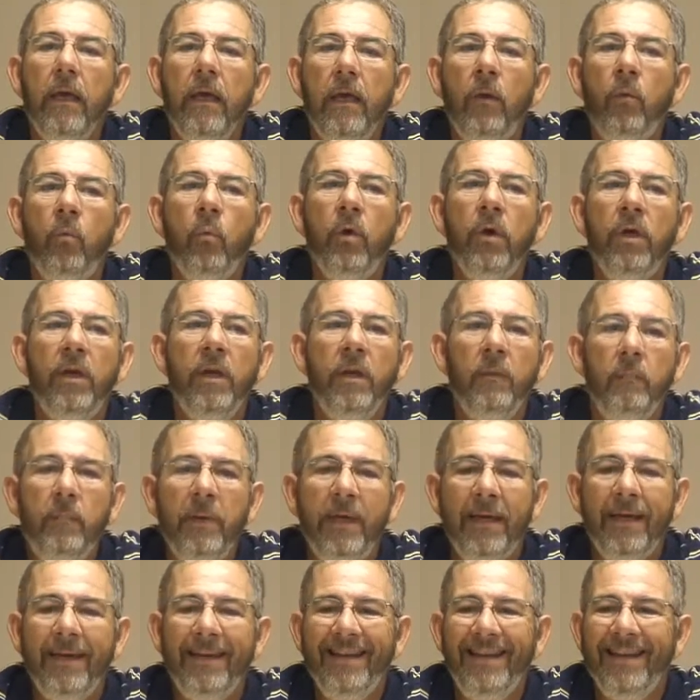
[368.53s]
It wouldn't have
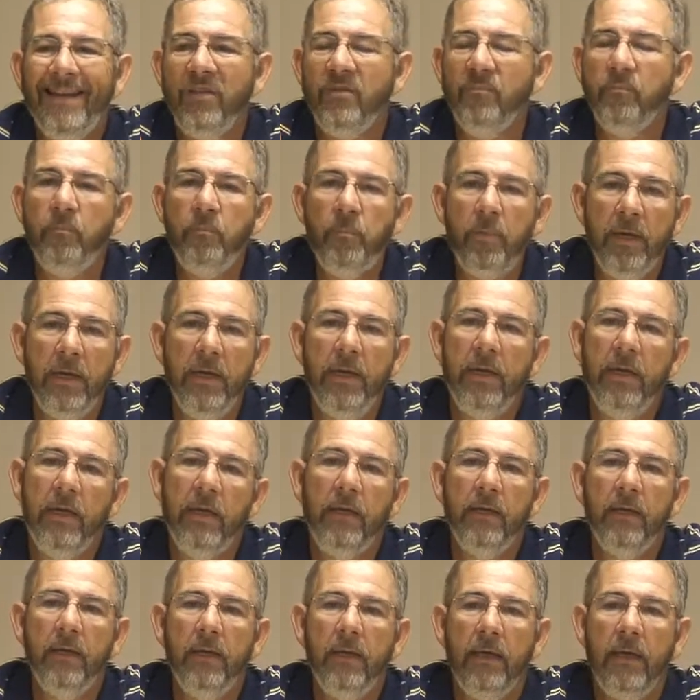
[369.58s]
been as
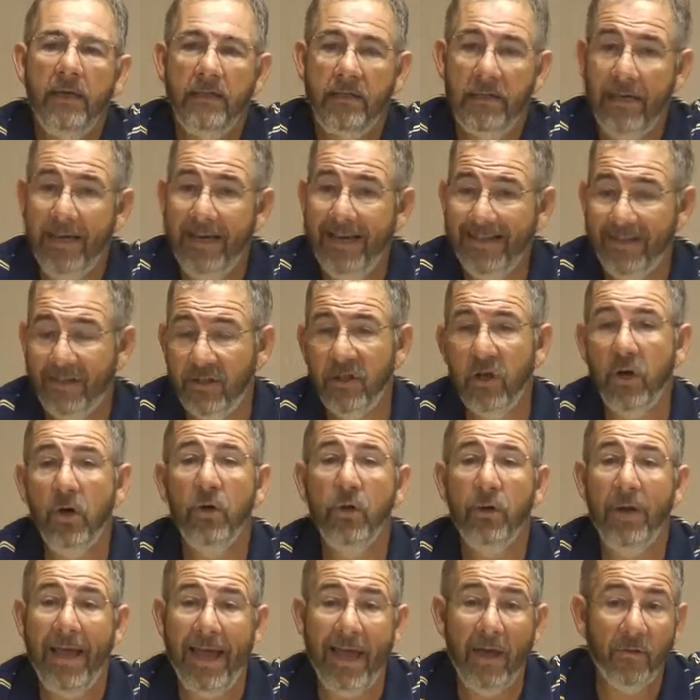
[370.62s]
big as it has
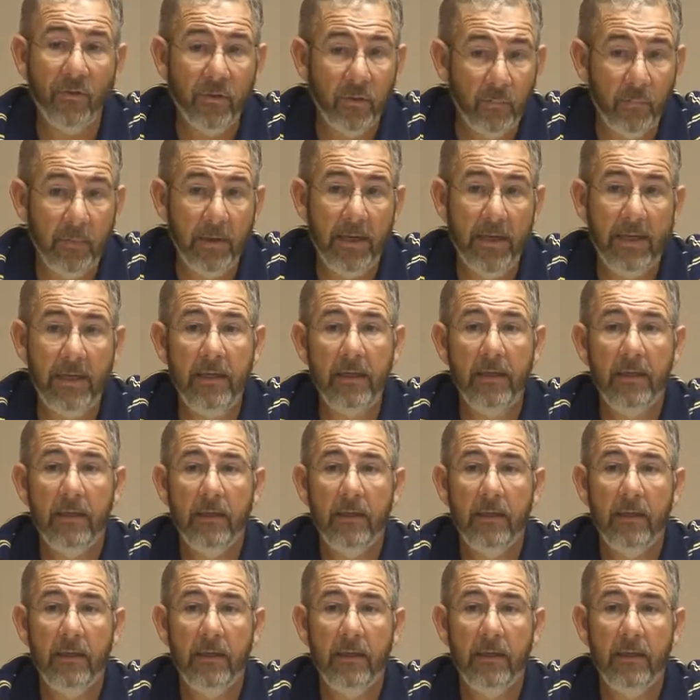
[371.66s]
turned out to be.